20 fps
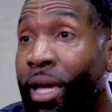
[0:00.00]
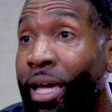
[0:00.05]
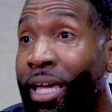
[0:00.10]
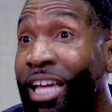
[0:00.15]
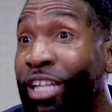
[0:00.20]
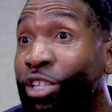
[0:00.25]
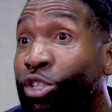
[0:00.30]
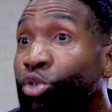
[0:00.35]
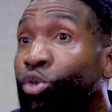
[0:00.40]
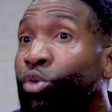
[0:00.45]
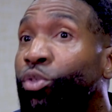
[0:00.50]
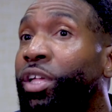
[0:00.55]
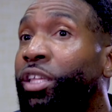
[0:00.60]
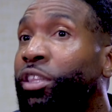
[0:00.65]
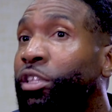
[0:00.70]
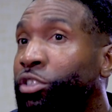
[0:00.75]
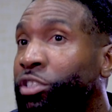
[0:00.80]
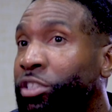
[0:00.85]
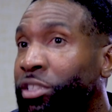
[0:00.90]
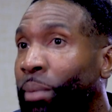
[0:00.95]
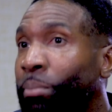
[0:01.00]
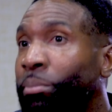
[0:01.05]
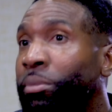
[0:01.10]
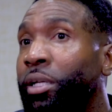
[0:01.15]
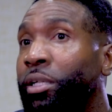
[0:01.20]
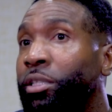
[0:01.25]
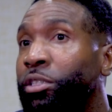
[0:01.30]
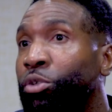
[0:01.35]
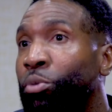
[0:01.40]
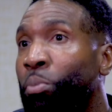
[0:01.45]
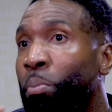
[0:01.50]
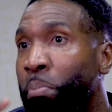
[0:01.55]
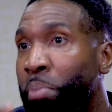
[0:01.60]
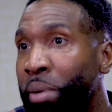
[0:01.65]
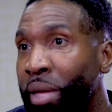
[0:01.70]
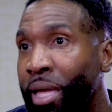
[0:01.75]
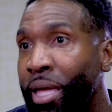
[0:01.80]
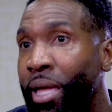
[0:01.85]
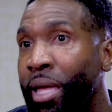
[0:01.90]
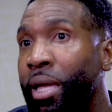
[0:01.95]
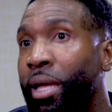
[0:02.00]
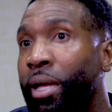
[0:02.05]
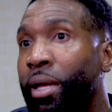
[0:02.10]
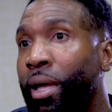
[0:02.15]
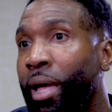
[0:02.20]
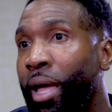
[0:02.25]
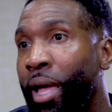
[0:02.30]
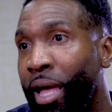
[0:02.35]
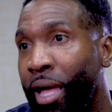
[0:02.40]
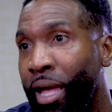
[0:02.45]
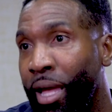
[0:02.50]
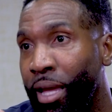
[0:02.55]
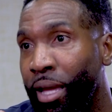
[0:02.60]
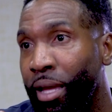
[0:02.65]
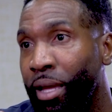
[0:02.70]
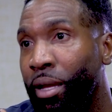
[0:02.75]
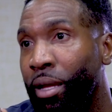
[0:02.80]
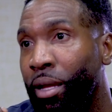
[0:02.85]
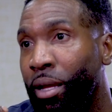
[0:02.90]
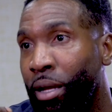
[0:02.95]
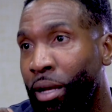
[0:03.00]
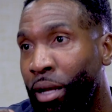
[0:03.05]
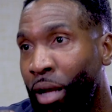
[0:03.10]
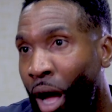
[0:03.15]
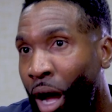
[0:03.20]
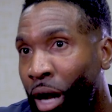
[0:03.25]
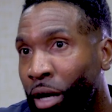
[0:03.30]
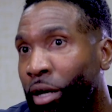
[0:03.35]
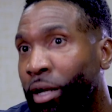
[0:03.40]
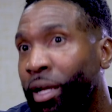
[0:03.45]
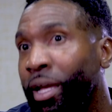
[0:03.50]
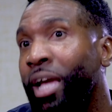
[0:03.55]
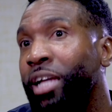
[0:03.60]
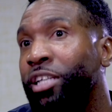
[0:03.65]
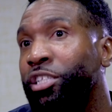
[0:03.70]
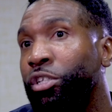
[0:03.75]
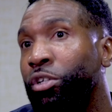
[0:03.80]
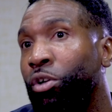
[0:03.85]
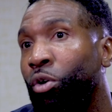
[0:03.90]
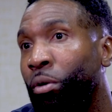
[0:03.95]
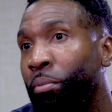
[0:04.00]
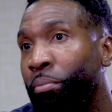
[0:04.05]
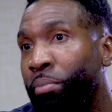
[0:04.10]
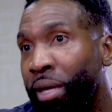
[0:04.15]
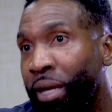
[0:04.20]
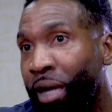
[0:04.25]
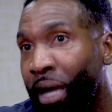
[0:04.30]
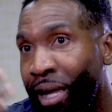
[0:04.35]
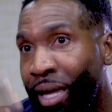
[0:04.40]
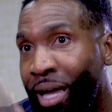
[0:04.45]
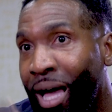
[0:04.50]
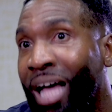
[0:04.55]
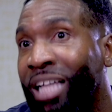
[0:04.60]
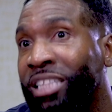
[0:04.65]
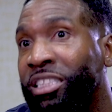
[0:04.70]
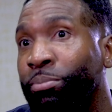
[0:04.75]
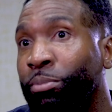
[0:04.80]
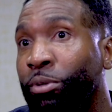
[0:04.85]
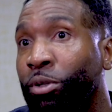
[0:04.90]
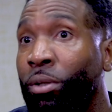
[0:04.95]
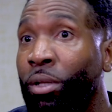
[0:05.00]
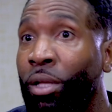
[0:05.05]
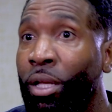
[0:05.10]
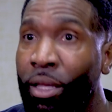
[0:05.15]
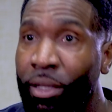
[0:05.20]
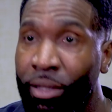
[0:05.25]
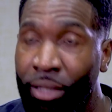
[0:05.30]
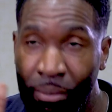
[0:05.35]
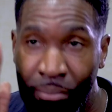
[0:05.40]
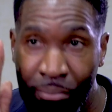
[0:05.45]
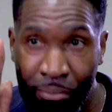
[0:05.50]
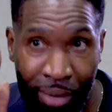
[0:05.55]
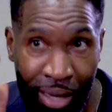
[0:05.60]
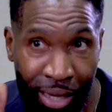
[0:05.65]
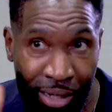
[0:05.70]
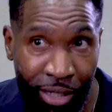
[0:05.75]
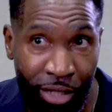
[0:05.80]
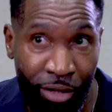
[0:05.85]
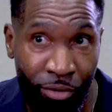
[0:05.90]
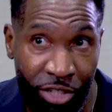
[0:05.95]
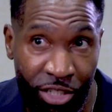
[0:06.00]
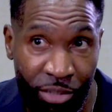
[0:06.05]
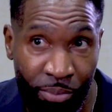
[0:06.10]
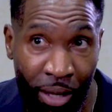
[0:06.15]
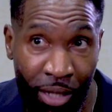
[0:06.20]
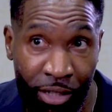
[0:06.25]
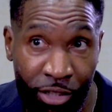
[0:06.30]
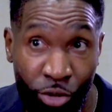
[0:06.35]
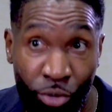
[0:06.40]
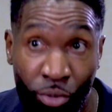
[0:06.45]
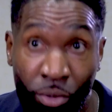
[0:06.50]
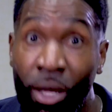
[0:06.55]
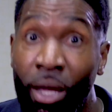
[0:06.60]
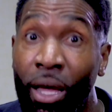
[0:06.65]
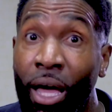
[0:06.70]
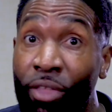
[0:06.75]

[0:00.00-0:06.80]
And I do think there's something to being a congregation or being a gospel that men could respond to.